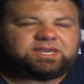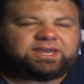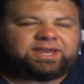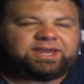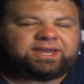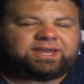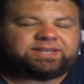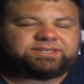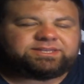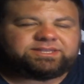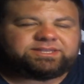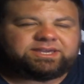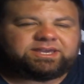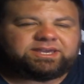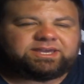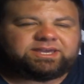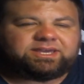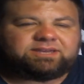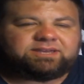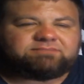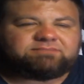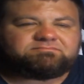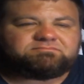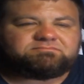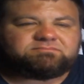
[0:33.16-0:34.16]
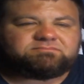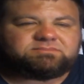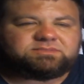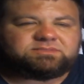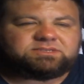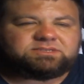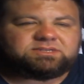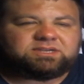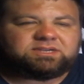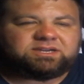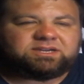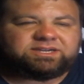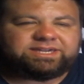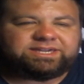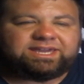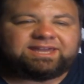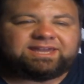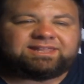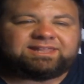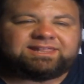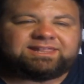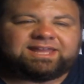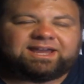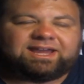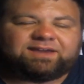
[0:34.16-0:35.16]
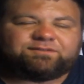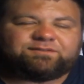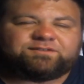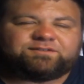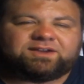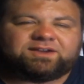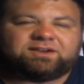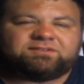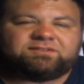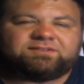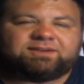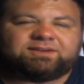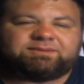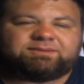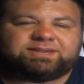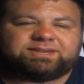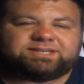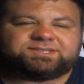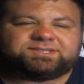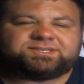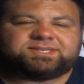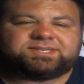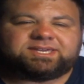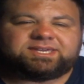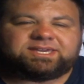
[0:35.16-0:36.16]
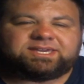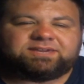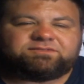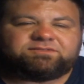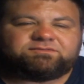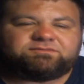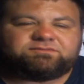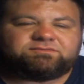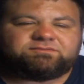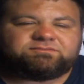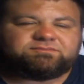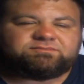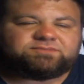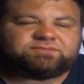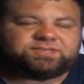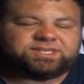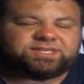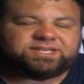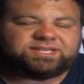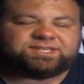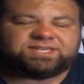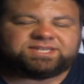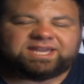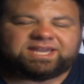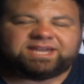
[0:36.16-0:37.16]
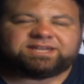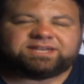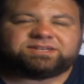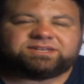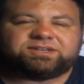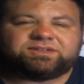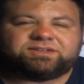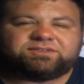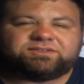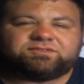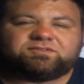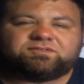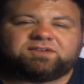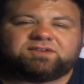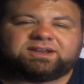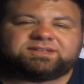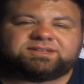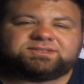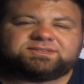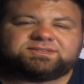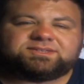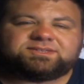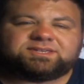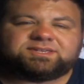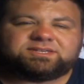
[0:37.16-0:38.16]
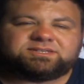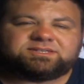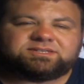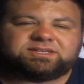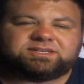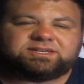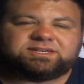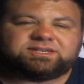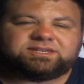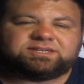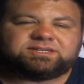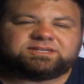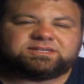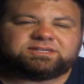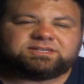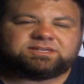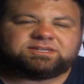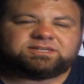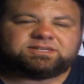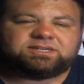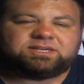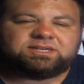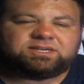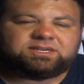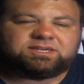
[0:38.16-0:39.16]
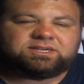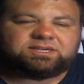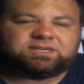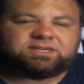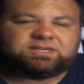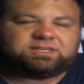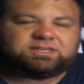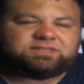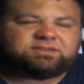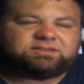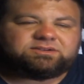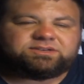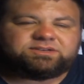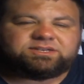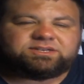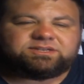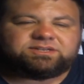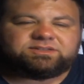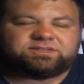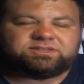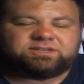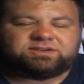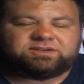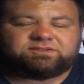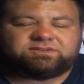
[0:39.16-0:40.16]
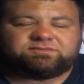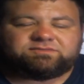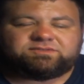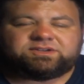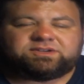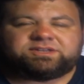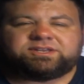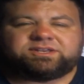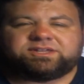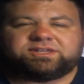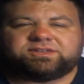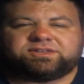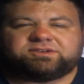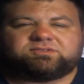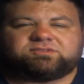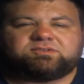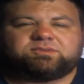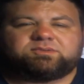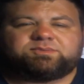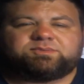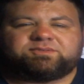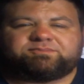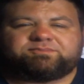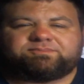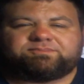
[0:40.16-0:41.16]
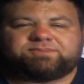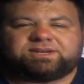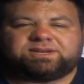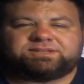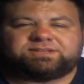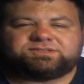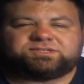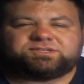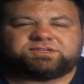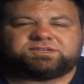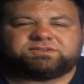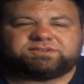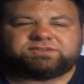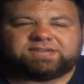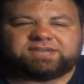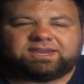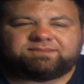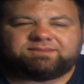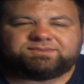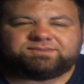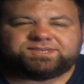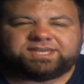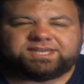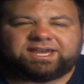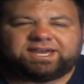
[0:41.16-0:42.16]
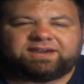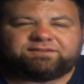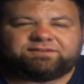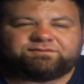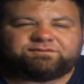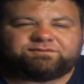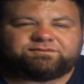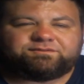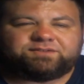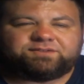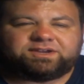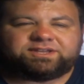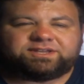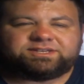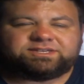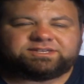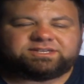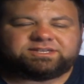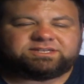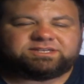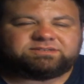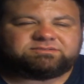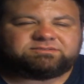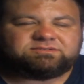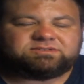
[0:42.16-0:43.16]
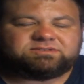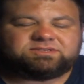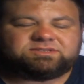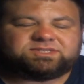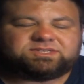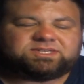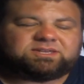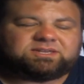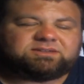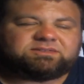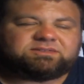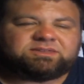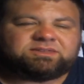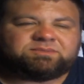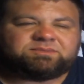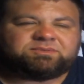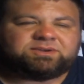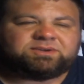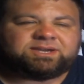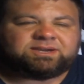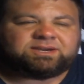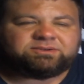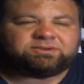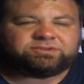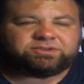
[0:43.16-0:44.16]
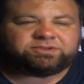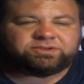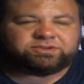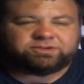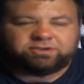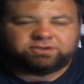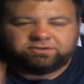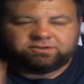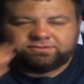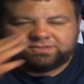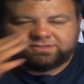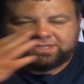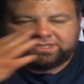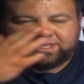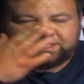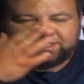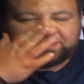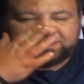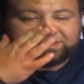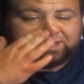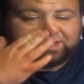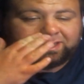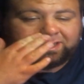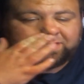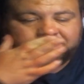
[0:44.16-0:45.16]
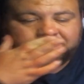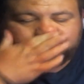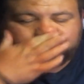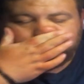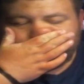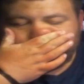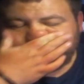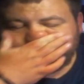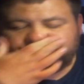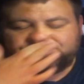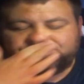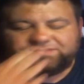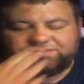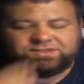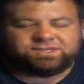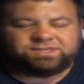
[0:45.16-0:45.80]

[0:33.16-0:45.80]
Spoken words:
And I get a laugh out of MXZ and ZigZag and other friends, and They're another group of bunch of gamers that have fun and they put out good content. And